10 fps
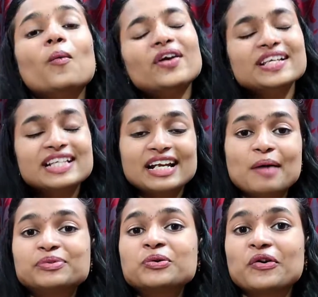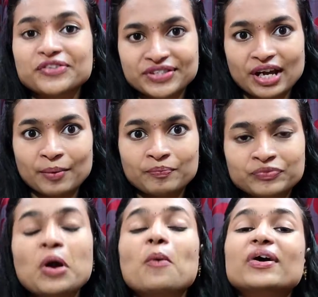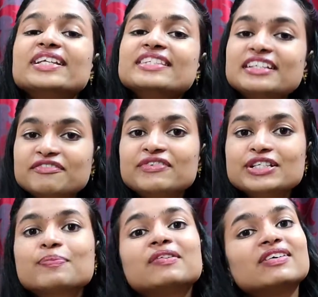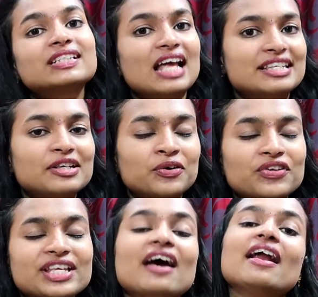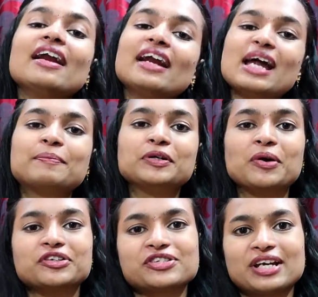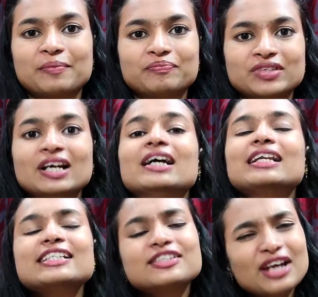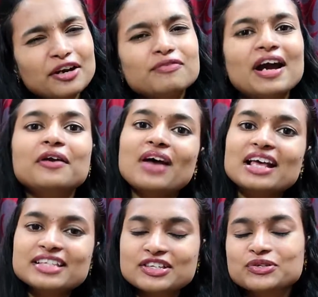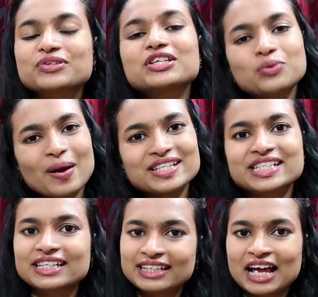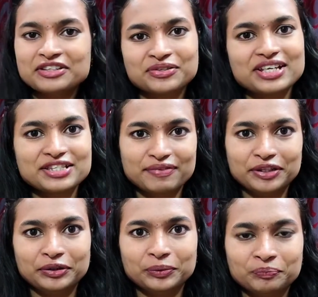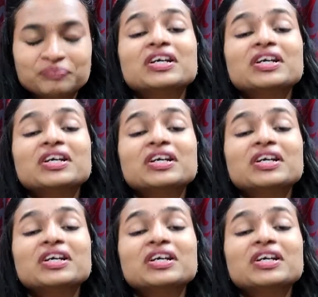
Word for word: What is adaptive AUTOSAR? What is the difference between classic AUTOSAR and adaptive AUTOSAR? Let's try to find answers to this question in our today's video.